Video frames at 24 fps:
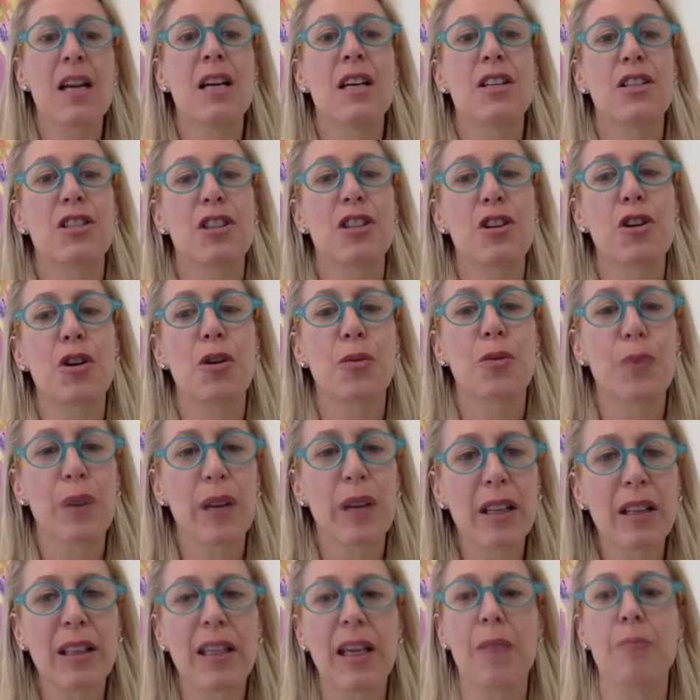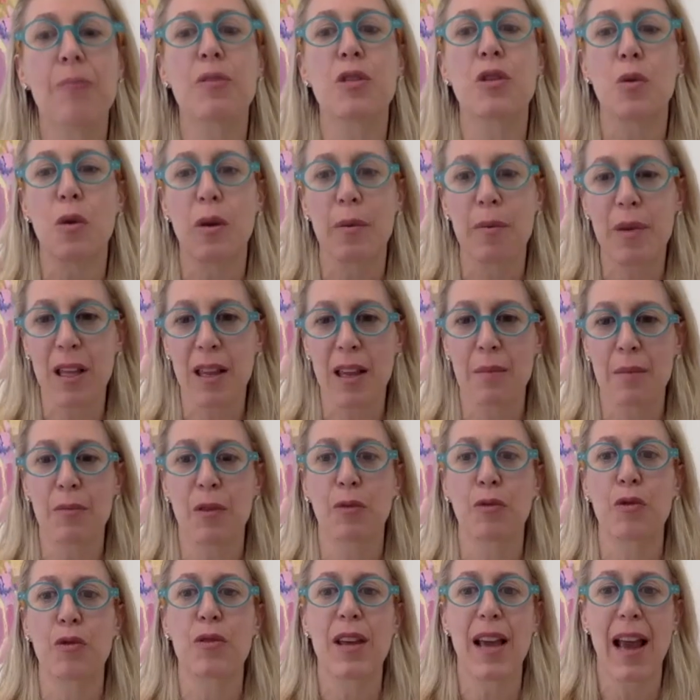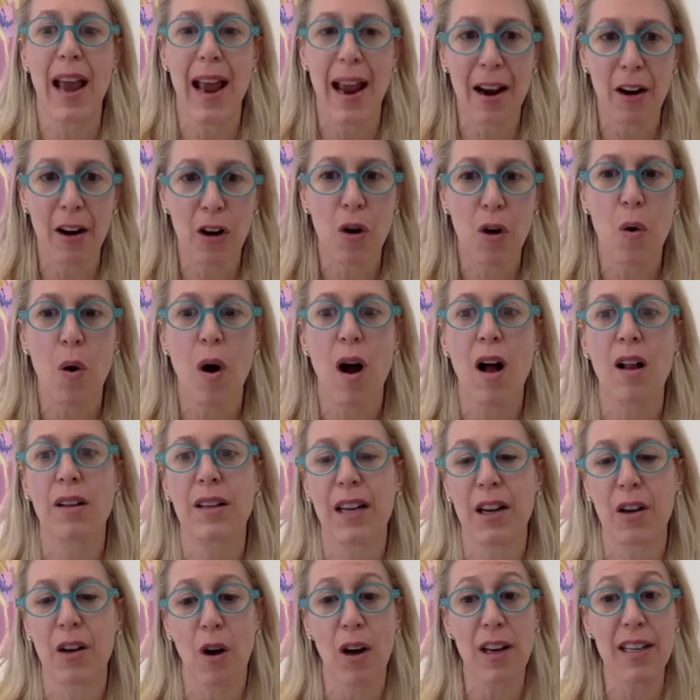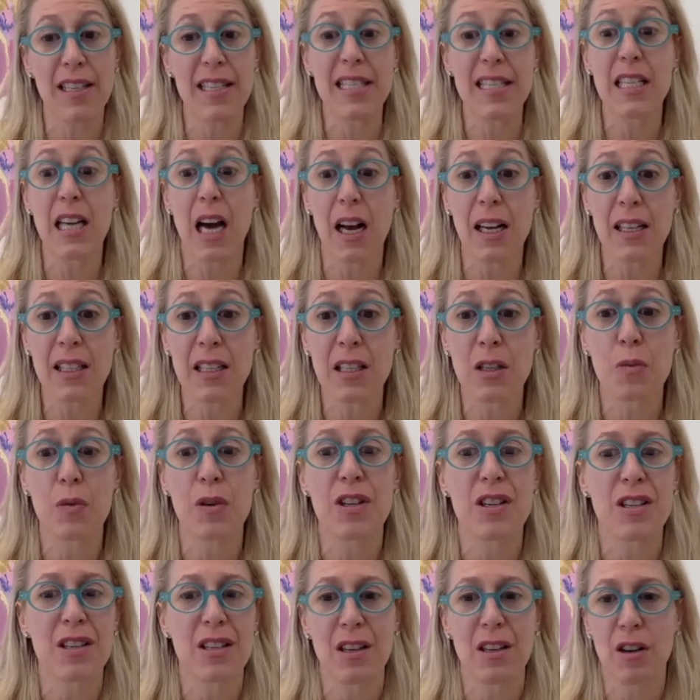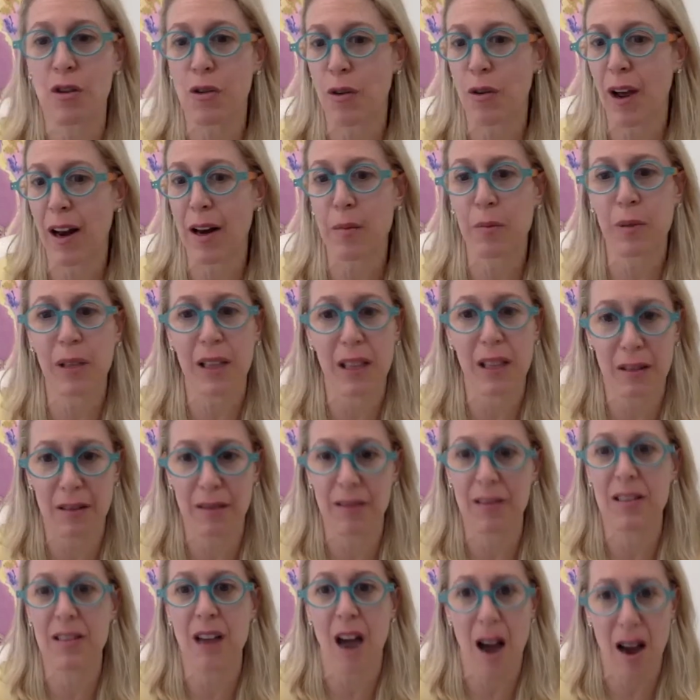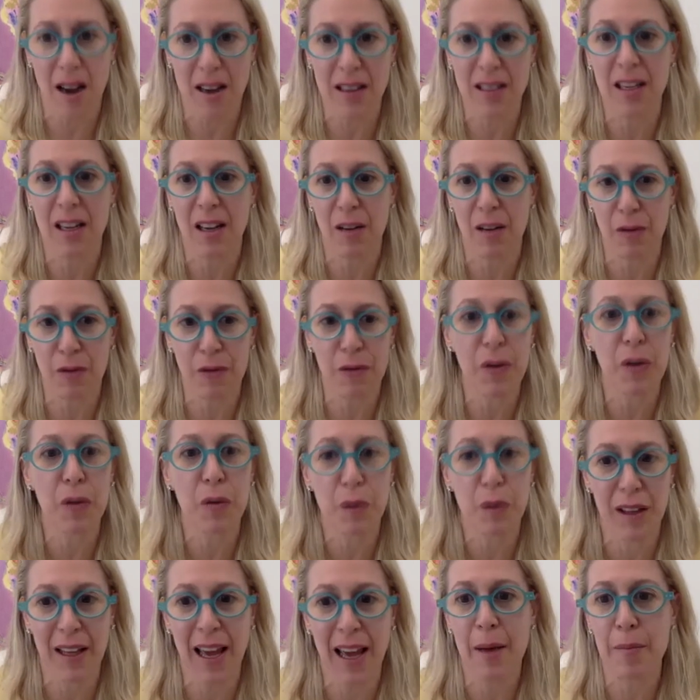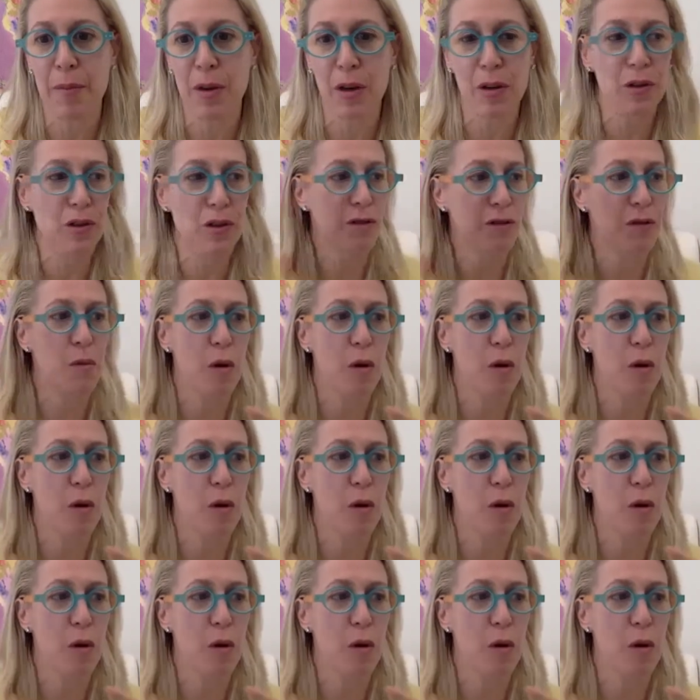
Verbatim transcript: So you're really absorbing them through the air quality on dust, which is incredibly toxic and filled with chemicals